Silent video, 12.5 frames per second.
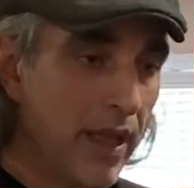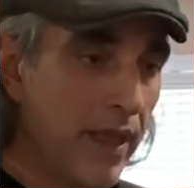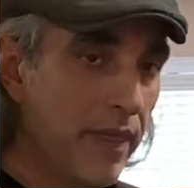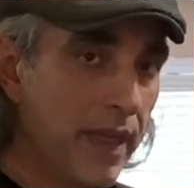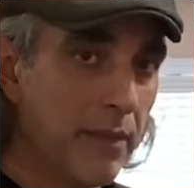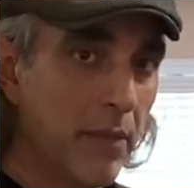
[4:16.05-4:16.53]

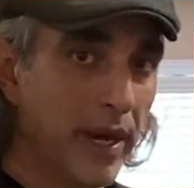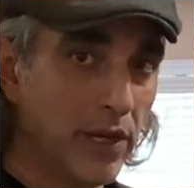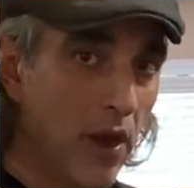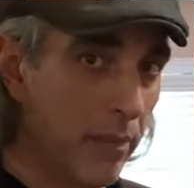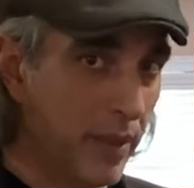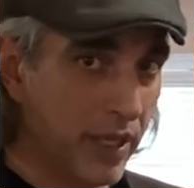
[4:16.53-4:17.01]
They might
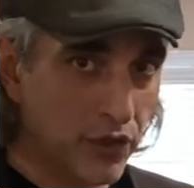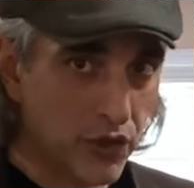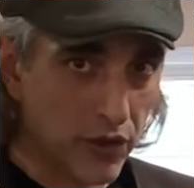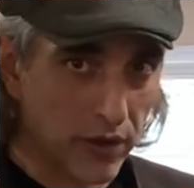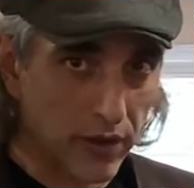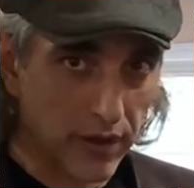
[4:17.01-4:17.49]
not be
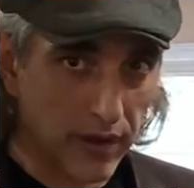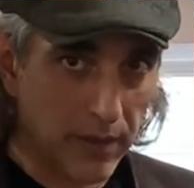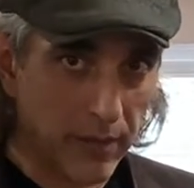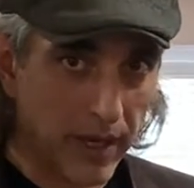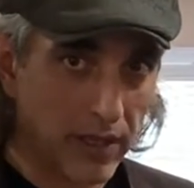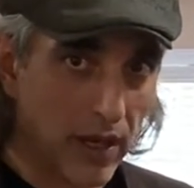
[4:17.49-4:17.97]
insured. They
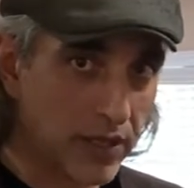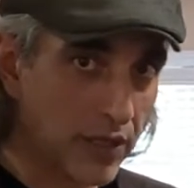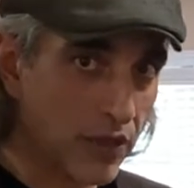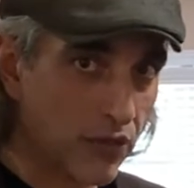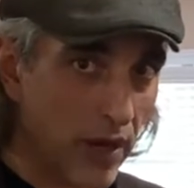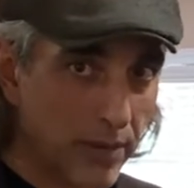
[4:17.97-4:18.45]
might not
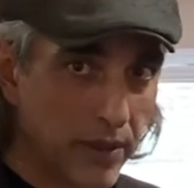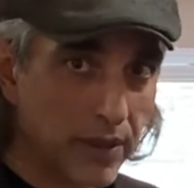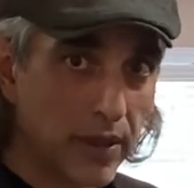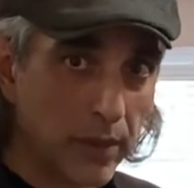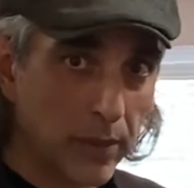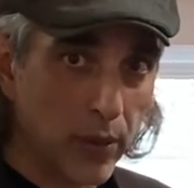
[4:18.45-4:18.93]
subscribe to
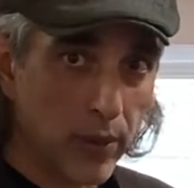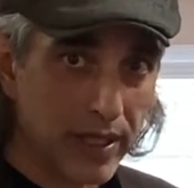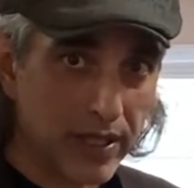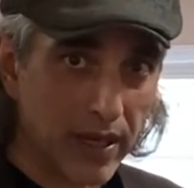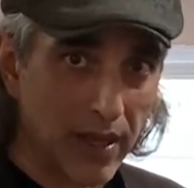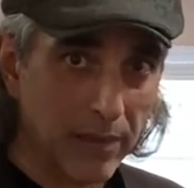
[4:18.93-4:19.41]

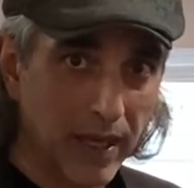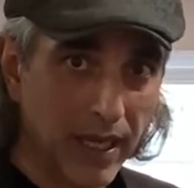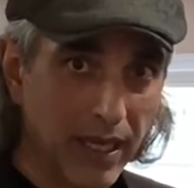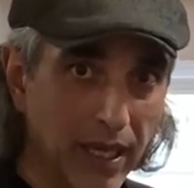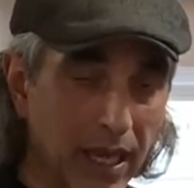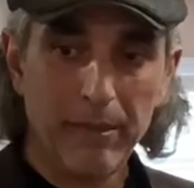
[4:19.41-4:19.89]

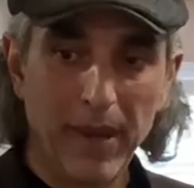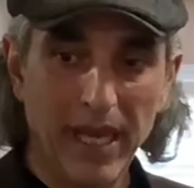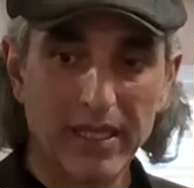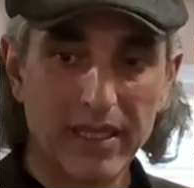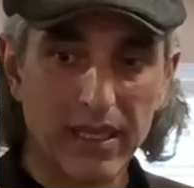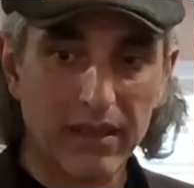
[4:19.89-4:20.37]
WSIB.
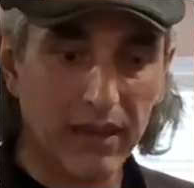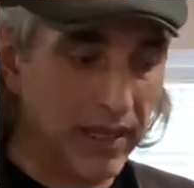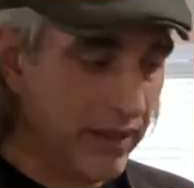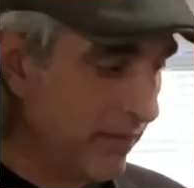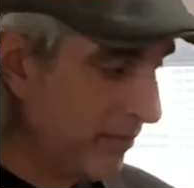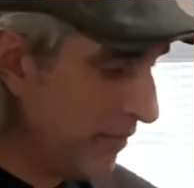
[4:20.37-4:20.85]

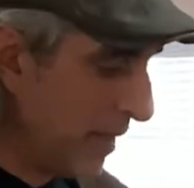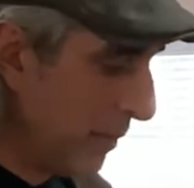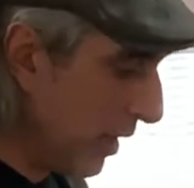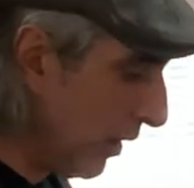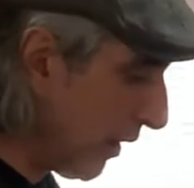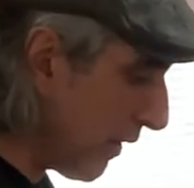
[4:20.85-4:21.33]
Basically, the
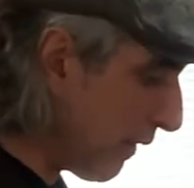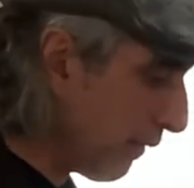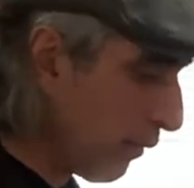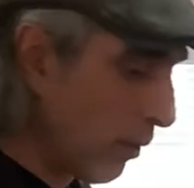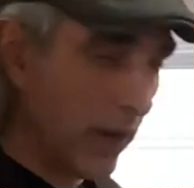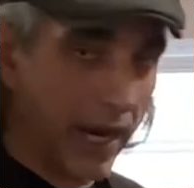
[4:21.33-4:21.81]
middle of the
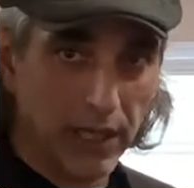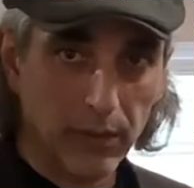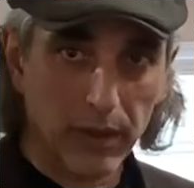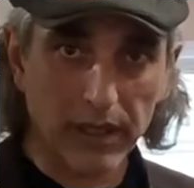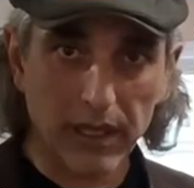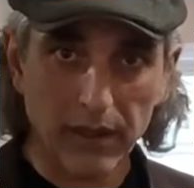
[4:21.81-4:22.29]
floor,
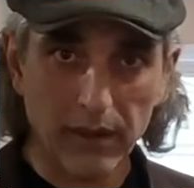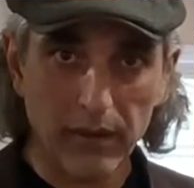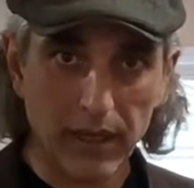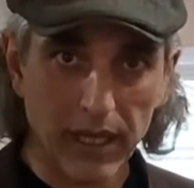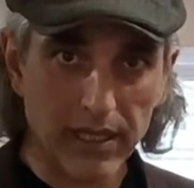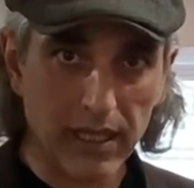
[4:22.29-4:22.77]
anyone can do
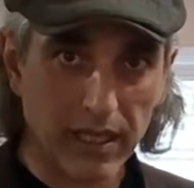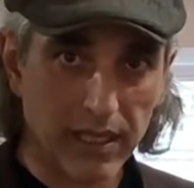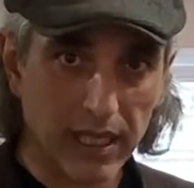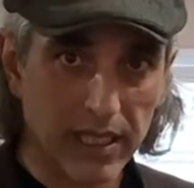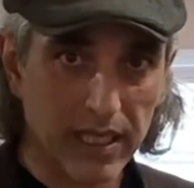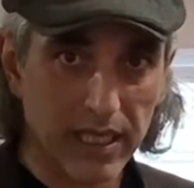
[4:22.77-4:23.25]
it. It's as
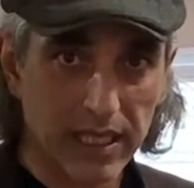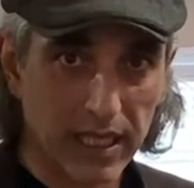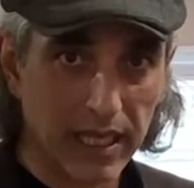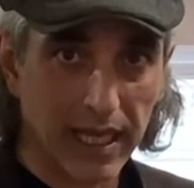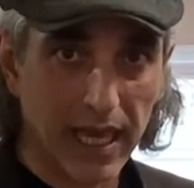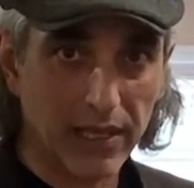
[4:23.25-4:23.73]
easy as
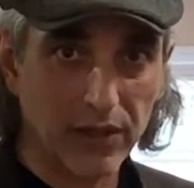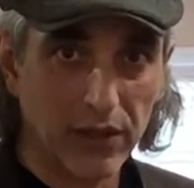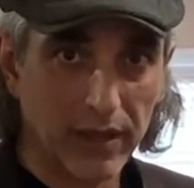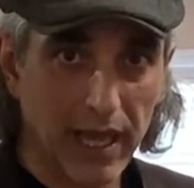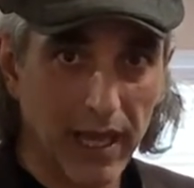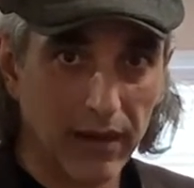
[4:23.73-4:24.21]
it gets. You
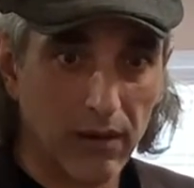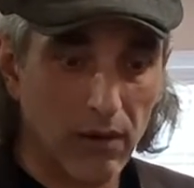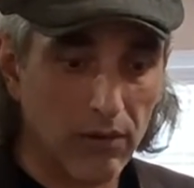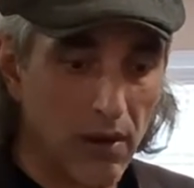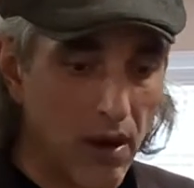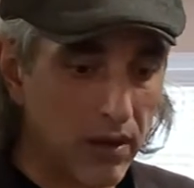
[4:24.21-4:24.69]
can't go
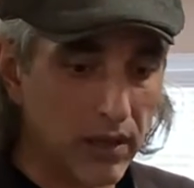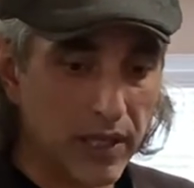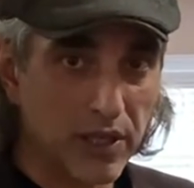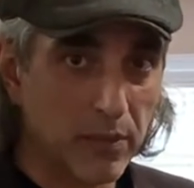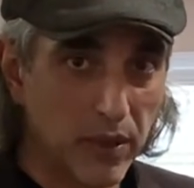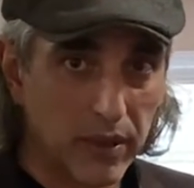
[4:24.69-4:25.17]
wrong
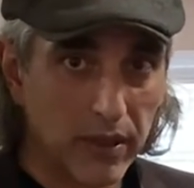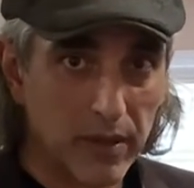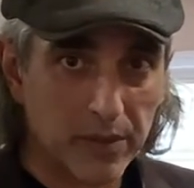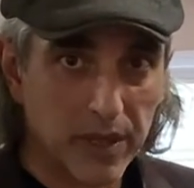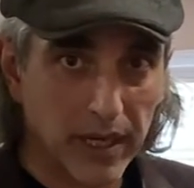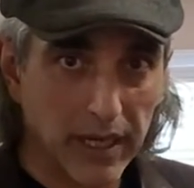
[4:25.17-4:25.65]
unless you put it
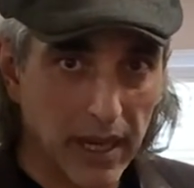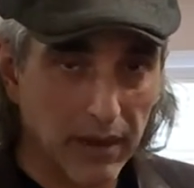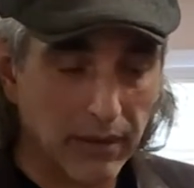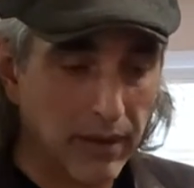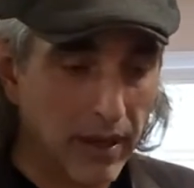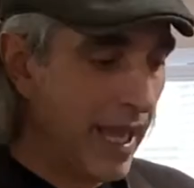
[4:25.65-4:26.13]
upside
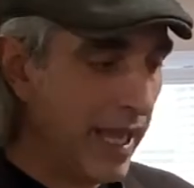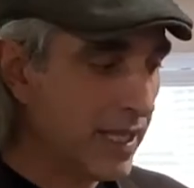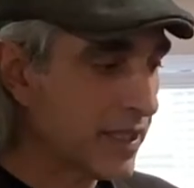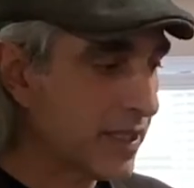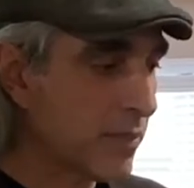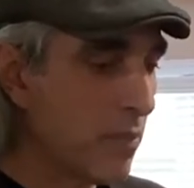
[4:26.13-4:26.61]
down.
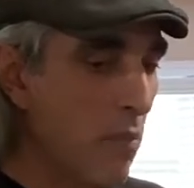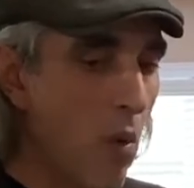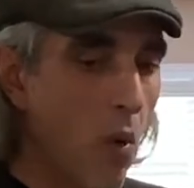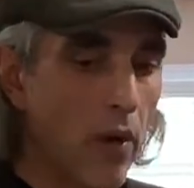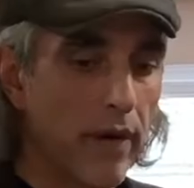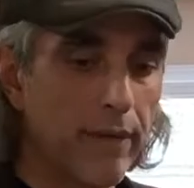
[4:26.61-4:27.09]
It's
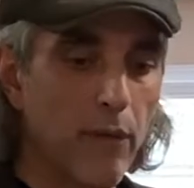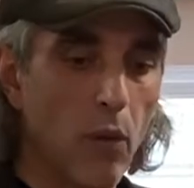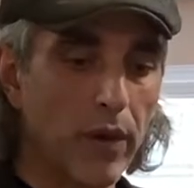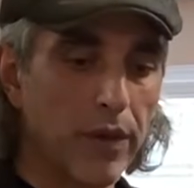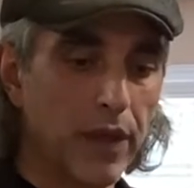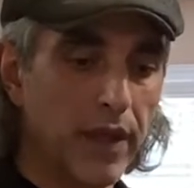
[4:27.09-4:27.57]
more
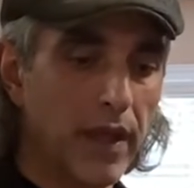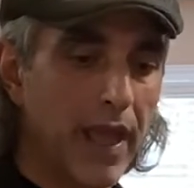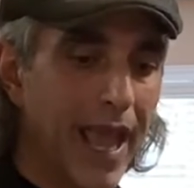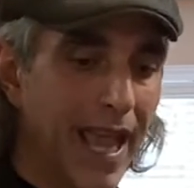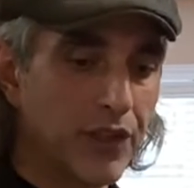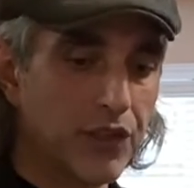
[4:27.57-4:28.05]
for the
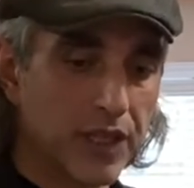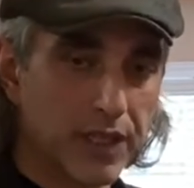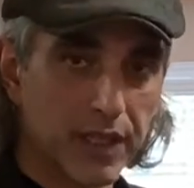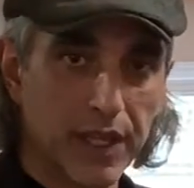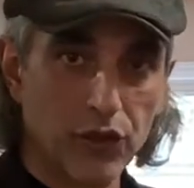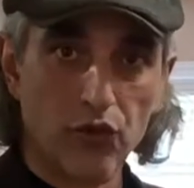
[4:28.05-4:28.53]

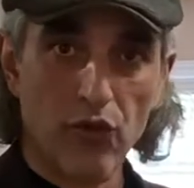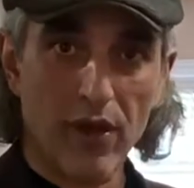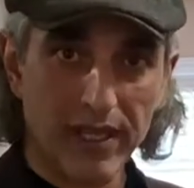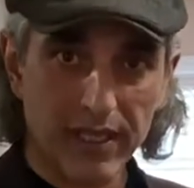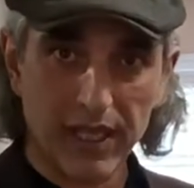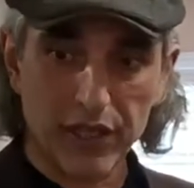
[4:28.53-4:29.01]
edges, the
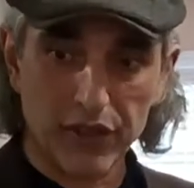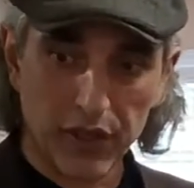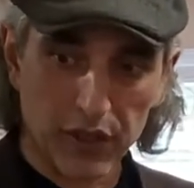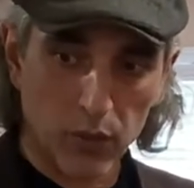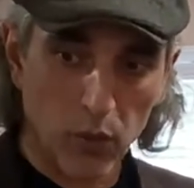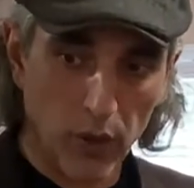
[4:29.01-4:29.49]

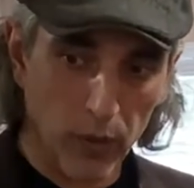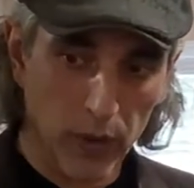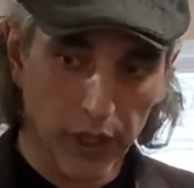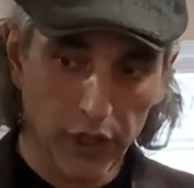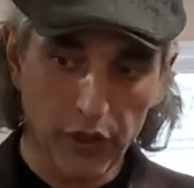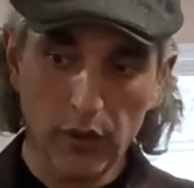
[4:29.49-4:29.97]
transitions, what
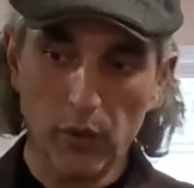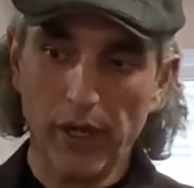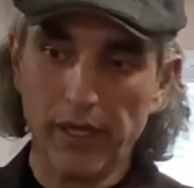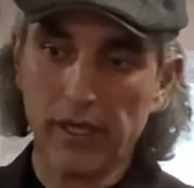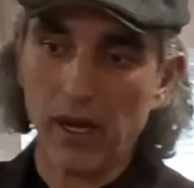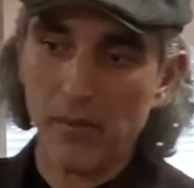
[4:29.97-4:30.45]
you do
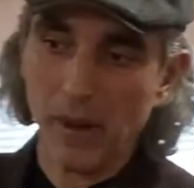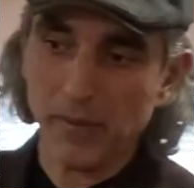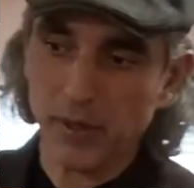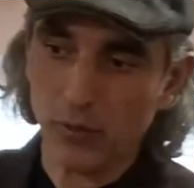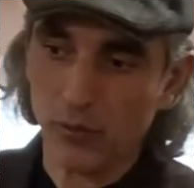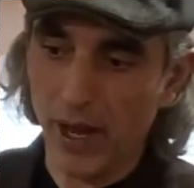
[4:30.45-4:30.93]
when you come up
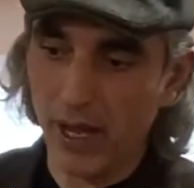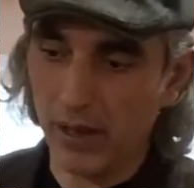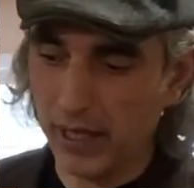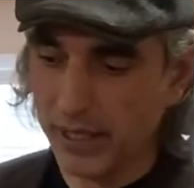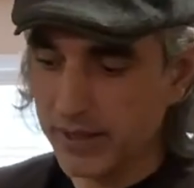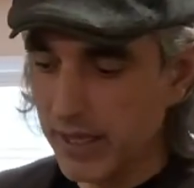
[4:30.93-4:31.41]
to
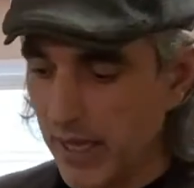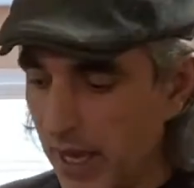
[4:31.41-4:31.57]
railings,